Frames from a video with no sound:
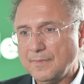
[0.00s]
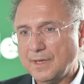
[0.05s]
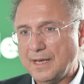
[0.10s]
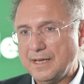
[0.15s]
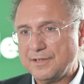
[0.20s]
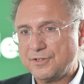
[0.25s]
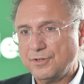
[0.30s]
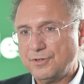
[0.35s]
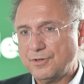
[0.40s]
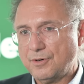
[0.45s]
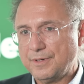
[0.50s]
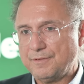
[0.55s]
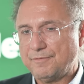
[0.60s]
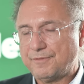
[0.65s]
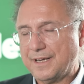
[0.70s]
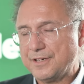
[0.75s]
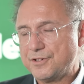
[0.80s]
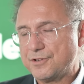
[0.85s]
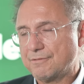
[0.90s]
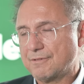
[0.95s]
As you know,
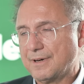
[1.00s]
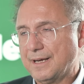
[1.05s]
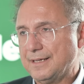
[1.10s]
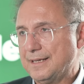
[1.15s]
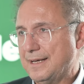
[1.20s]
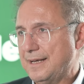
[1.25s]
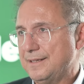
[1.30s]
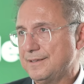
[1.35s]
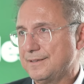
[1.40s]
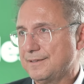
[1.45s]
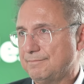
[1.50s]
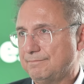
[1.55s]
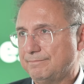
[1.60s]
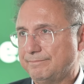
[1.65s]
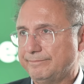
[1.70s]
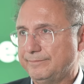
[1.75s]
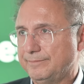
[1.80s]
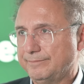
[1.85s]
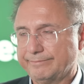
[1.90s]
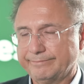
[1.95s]
inflation rate has
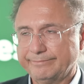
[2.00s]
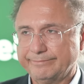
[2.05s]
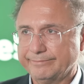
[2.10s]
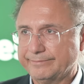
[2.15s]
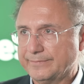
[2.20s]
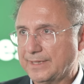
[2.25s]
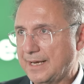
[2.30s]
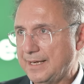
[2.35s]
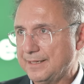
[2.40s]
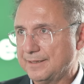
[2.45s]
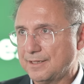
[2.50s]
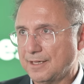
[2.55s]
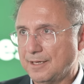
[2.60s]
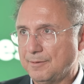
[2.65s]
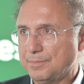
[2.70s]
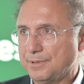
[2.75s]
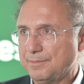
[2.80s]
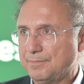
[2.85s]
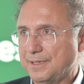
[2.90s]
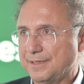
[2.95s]
hiked
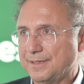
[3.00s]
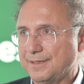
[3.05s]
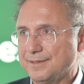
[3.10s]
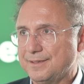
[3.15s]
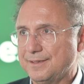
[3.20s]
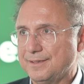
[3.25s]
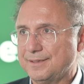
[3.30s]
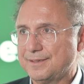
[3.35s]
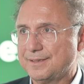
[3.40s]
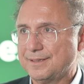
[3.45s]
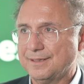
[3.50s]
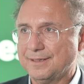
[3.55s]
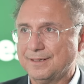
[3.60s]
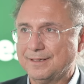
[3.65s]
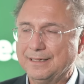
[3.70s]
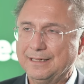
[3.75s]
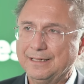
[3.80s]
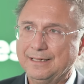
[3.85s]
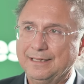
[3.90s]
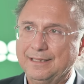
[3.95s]
up, but this is
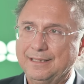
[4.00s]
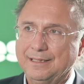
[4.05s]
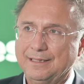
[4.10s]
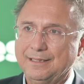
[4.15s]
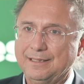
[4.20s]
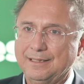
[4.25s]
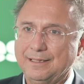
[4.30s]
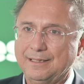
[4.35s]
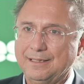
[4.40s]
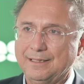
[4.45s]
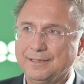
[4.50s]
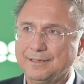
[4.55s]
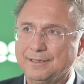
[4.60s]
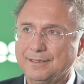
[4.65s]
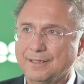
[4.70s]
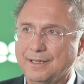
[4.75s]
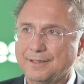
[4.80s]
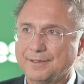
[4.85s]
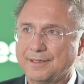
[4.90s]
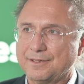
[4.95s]

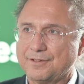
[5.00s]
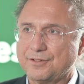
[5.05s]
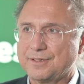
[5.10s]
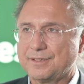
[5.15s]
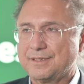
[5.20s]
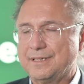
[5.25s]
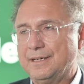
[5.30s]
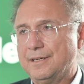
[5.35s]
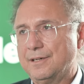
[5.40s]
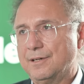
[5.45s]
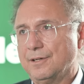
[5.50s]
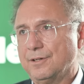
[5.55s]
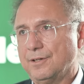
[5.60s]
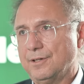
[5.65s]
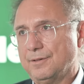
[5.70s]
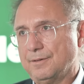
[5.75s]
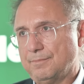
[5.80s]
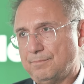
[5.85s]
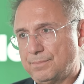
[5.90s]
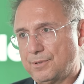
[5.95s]
not a
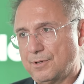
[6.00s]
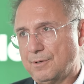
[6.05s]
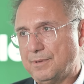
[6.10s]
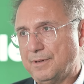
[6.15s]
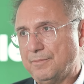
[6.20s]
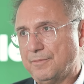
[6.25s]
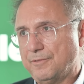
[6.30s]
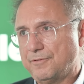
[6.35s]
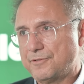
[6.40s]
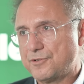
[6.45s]
singular problem of